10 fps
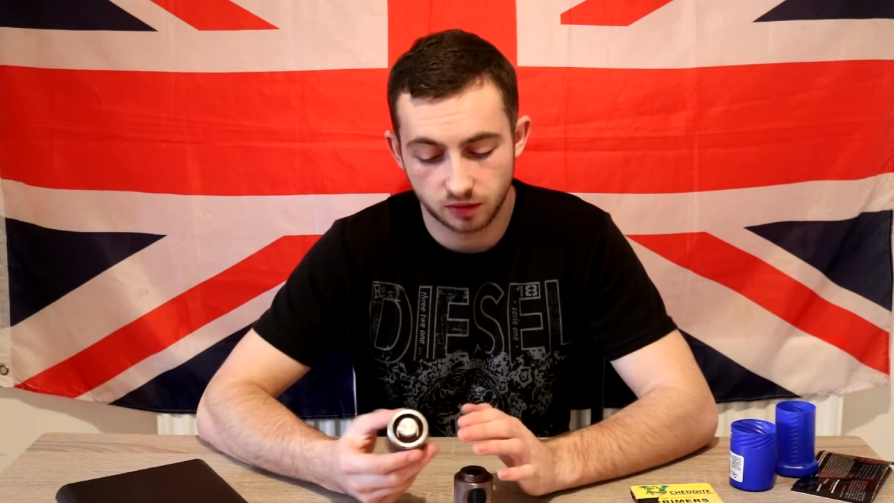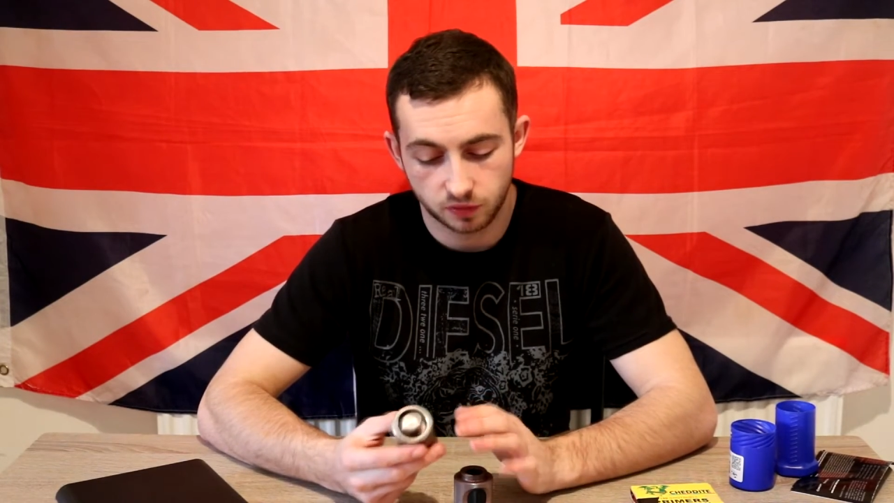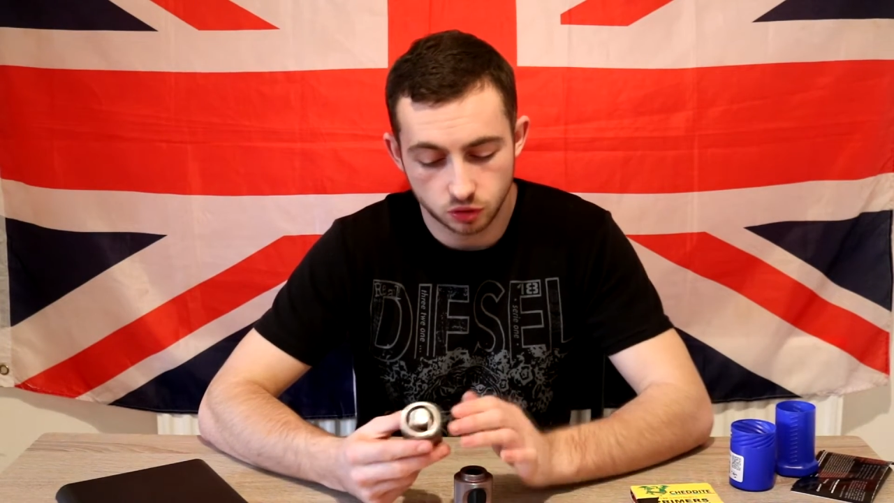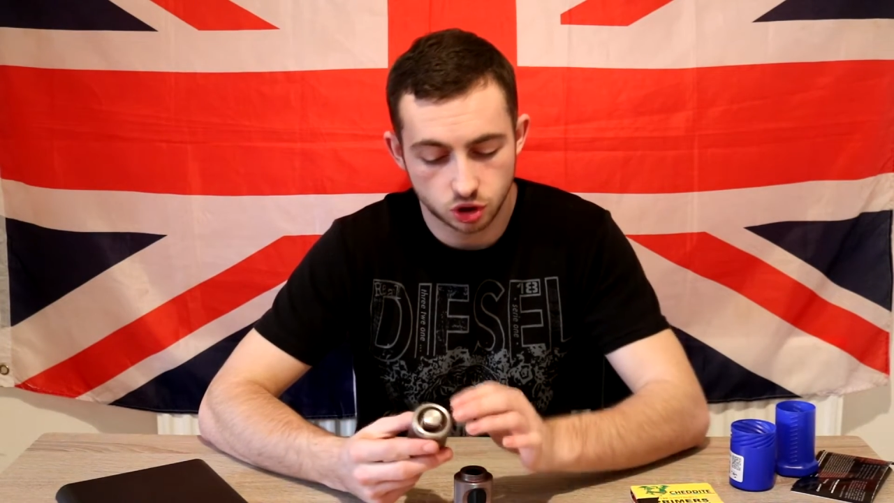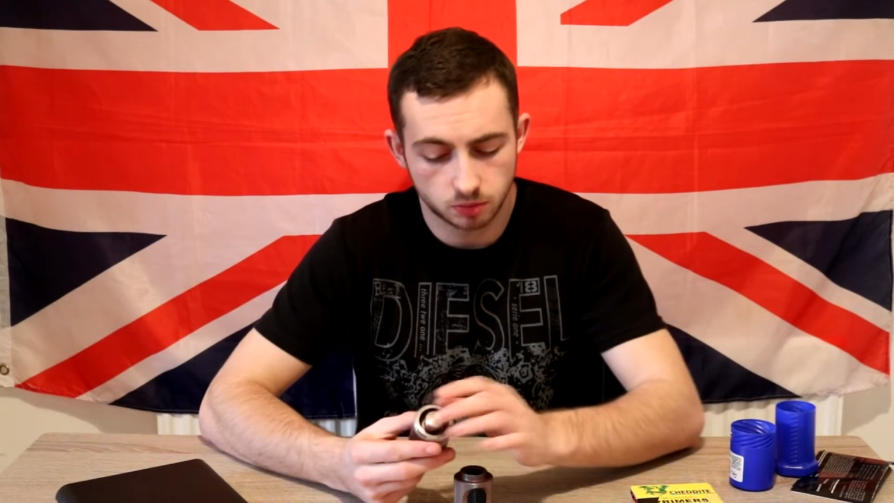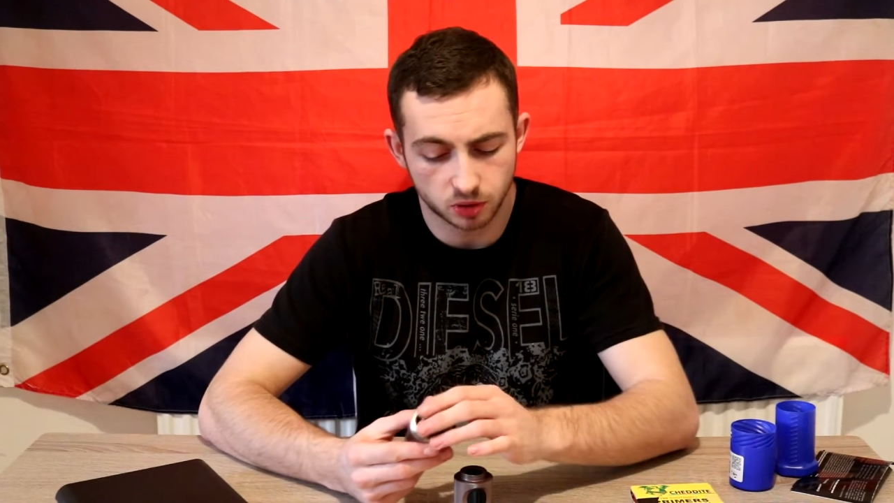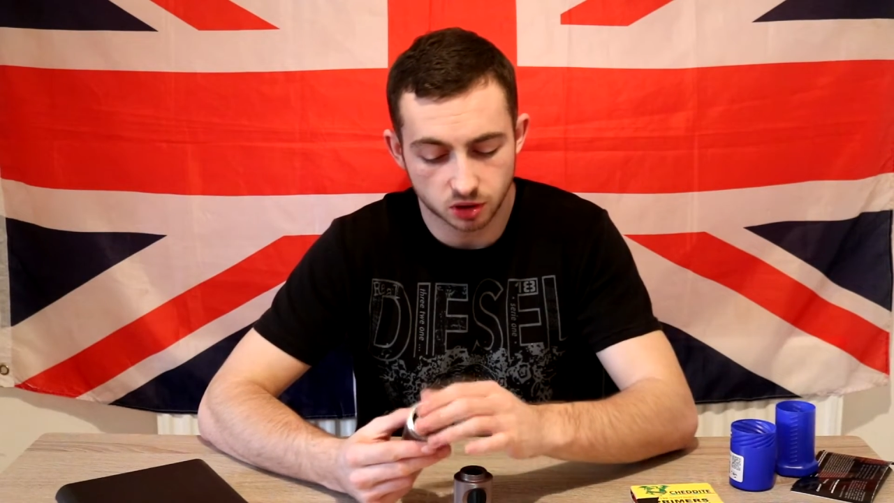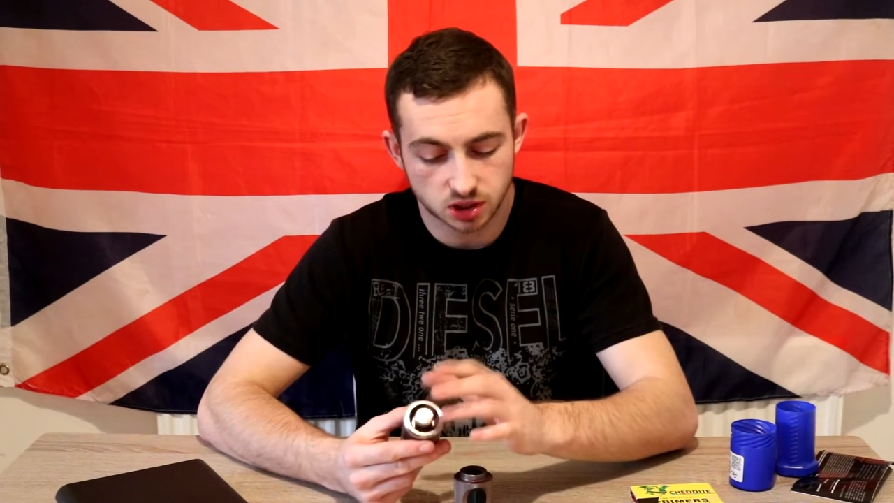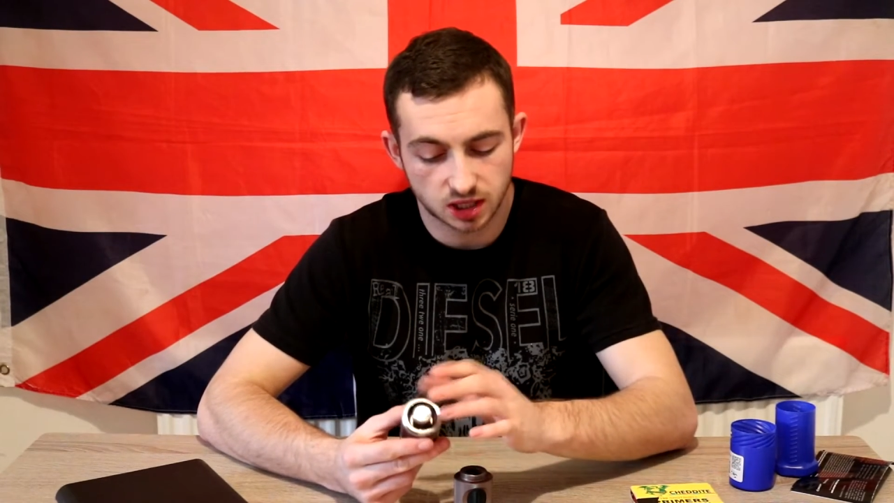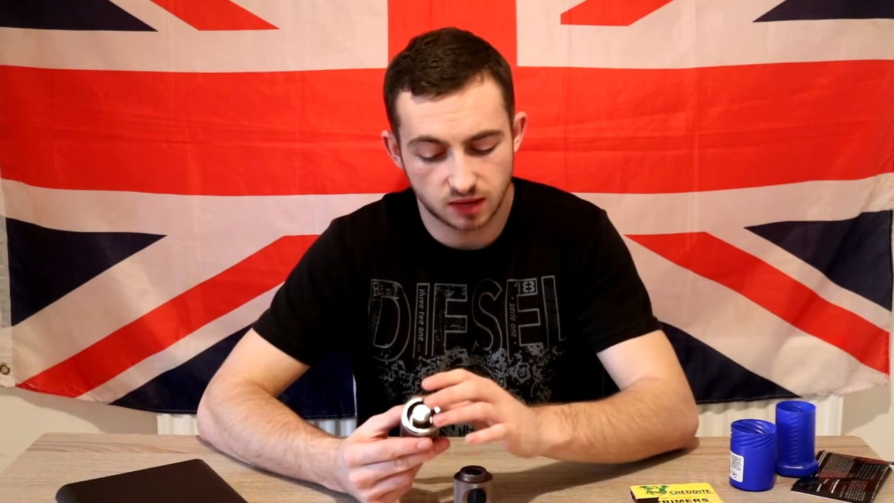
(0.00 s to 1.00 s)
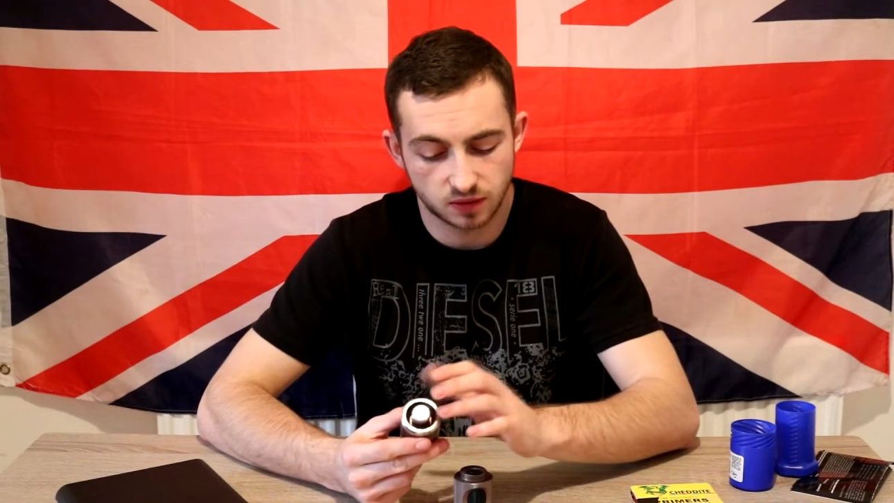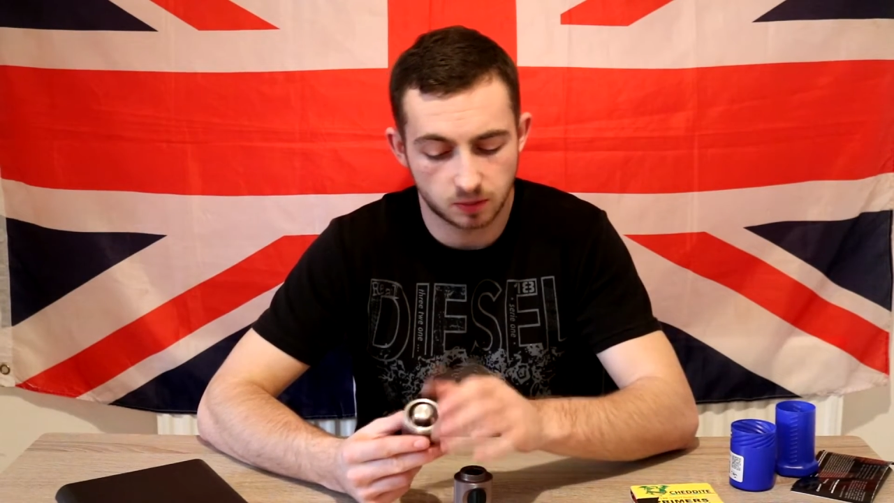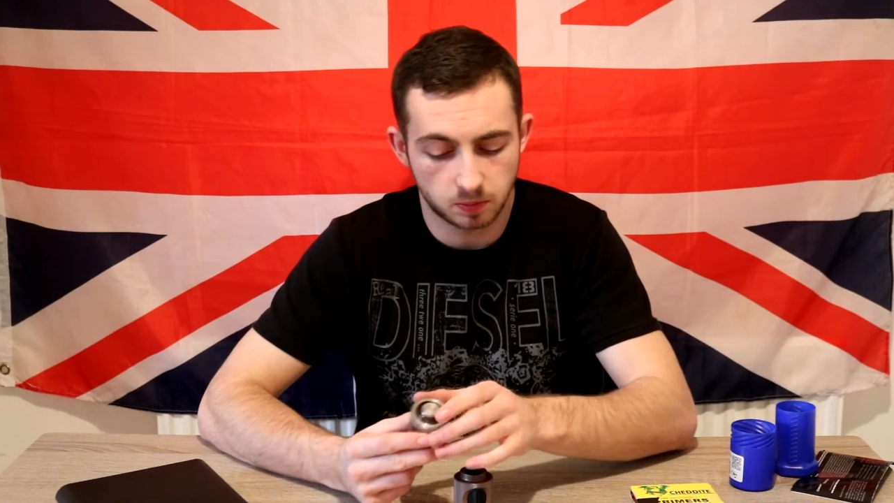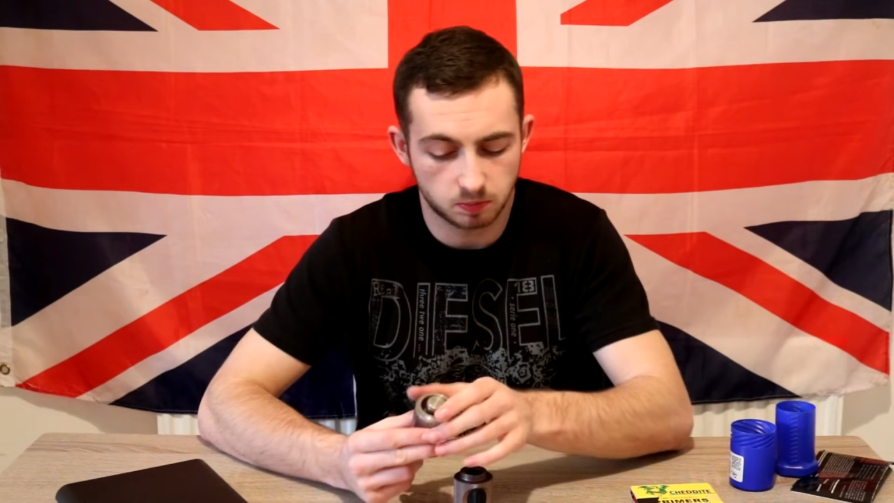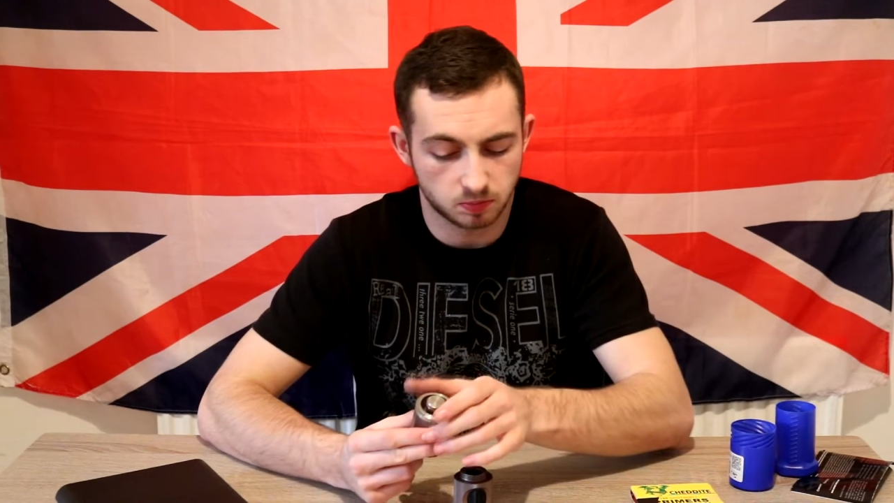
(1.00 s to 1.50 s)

the future, but to give it